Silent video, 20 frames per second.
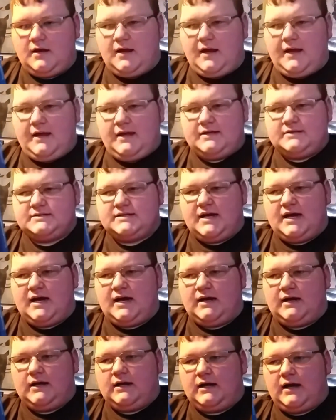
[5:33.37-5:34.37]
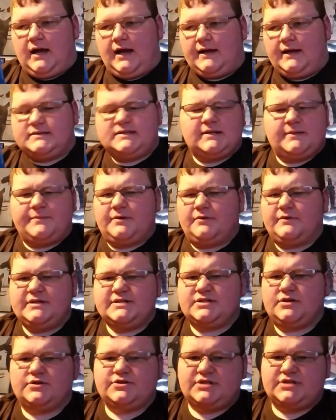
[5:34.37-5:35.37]
And I did a bit of
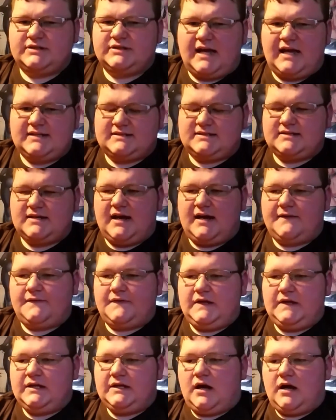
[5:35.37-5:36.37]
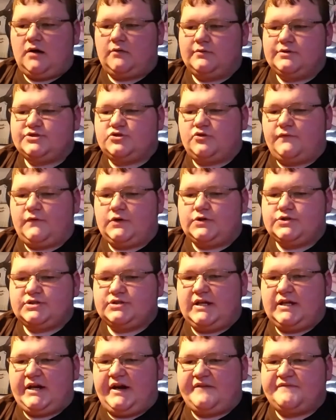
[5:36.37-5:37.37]
research, and that's not the original
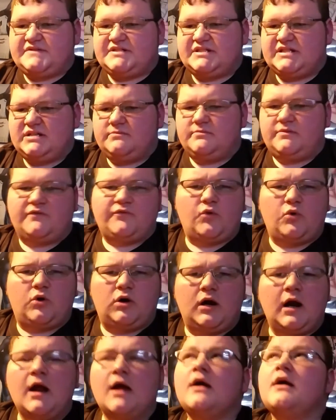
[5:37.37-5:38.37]
version that I've seen before.